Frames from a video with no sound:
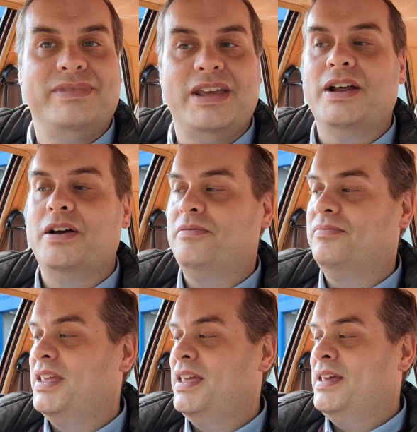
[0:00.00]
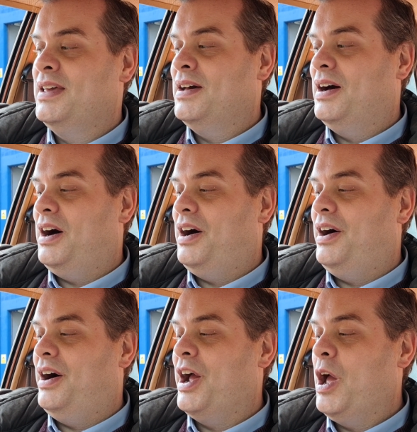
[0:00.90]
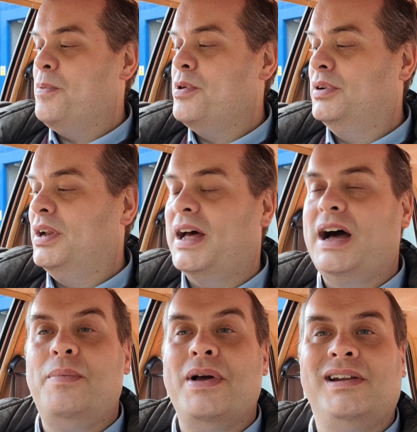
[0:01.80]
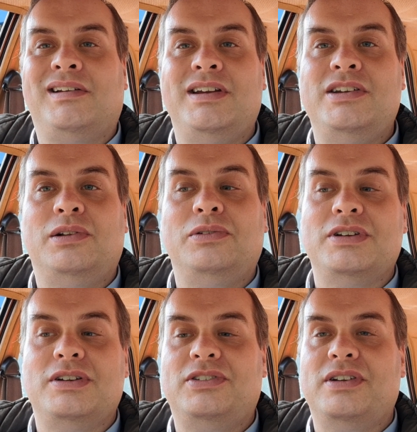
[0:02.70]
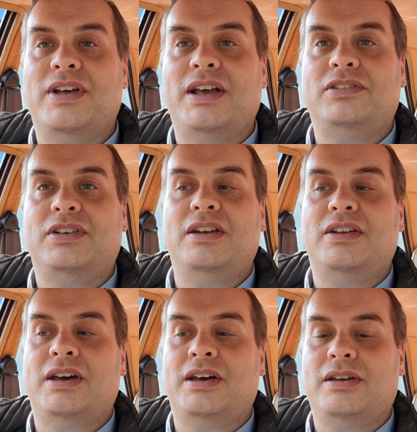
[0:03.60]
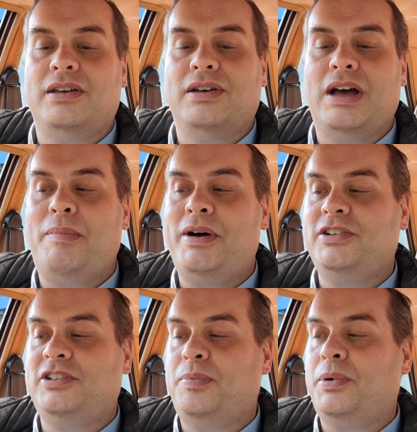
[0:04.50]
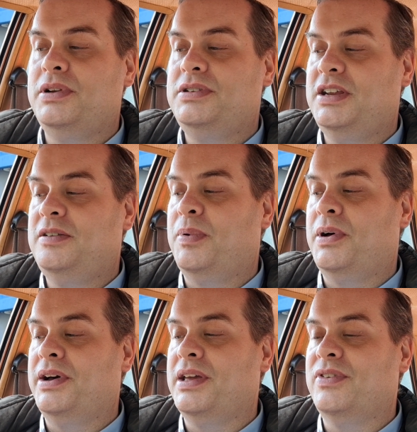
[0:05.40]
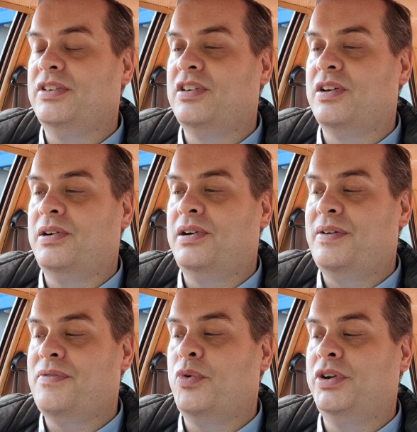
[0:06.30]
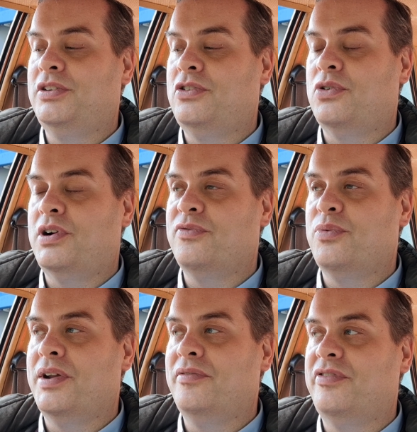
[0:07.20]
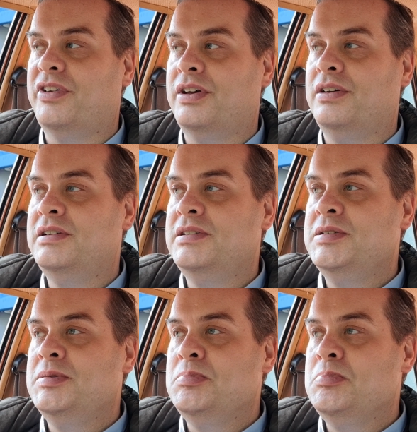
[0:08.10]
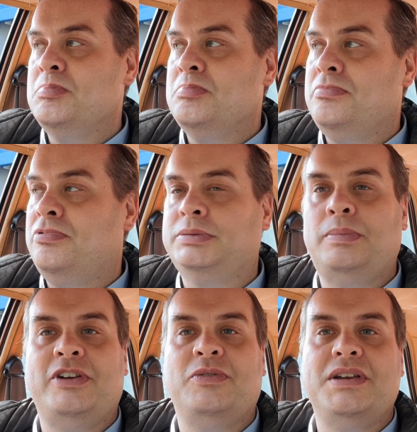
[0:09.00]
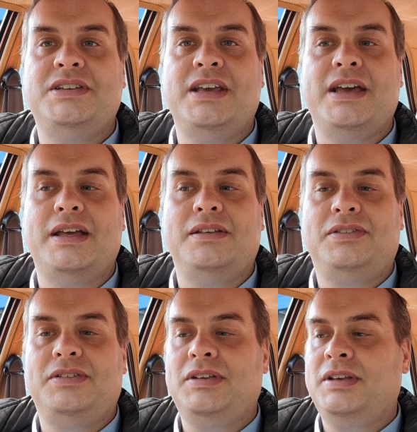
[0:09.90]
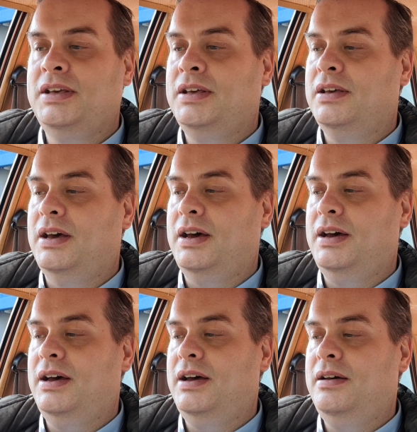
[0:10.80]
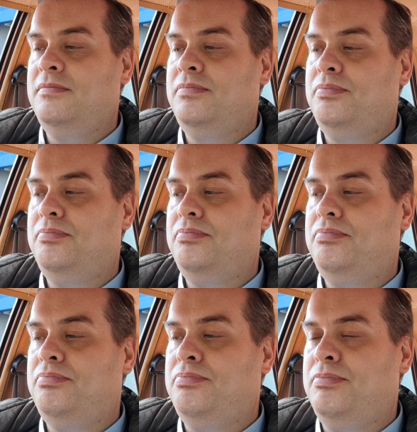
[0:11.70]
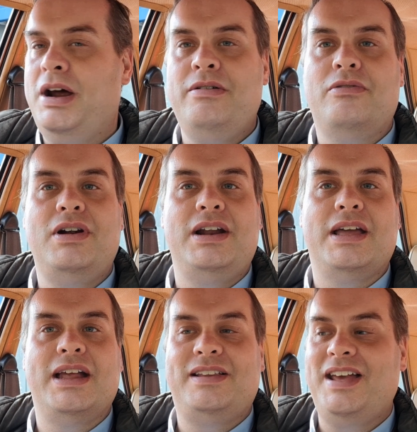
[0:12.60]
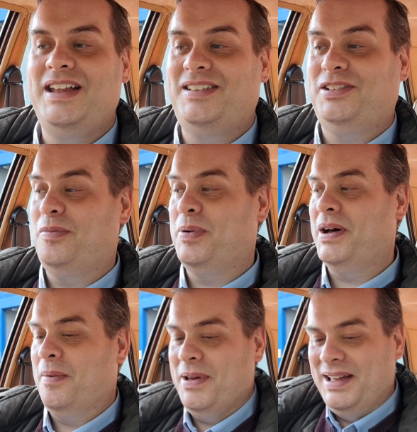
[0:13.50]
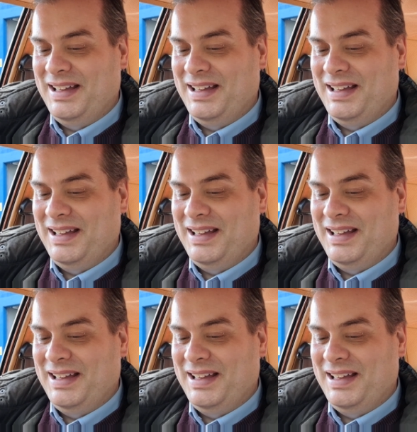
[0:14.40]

you know, I hope you'll allow me a little indulgence in this. And uh, am I disappointed by this car, having wanted to drive one for probably twenty years? Um, No, not really. It's it's superb.